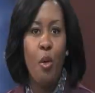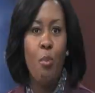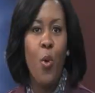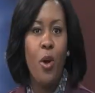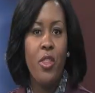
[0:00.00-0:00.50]

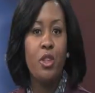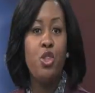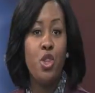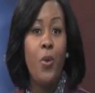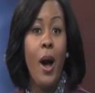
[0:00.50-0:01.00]
More
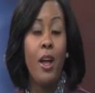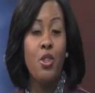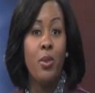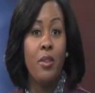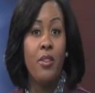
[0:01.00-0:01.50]
than
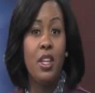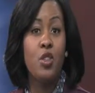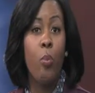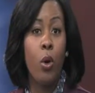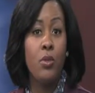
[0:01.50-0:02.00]
200 of
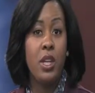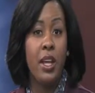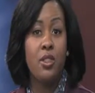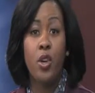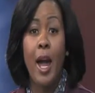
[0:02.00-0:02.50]
these
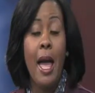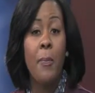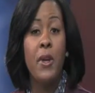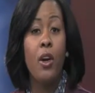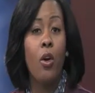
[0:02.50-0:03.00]
protests are
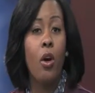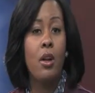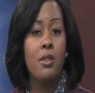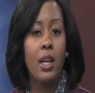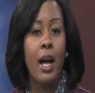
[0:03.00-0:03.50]
happening
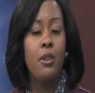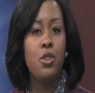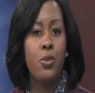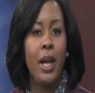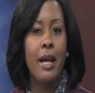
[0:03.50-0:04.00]
across the
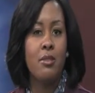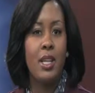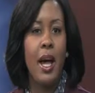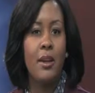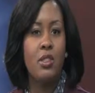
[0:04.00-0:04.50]
country
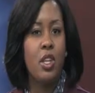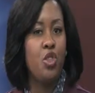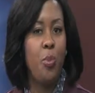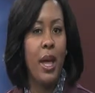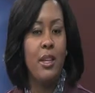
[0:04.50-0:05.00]
outside
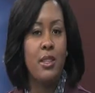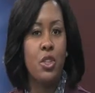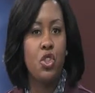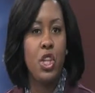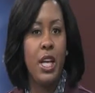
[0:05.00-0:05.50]
such banks
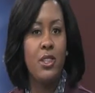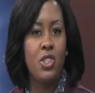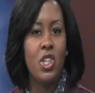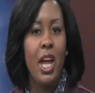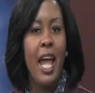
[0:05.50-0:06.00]
as
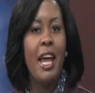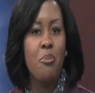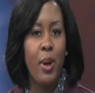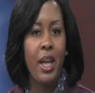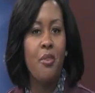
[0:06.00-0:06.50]
Chase
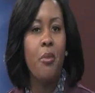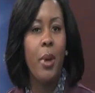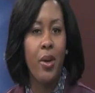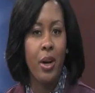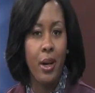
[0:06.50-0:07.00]
and Bank of
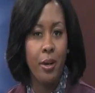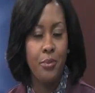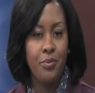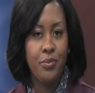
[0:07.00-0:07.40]
America.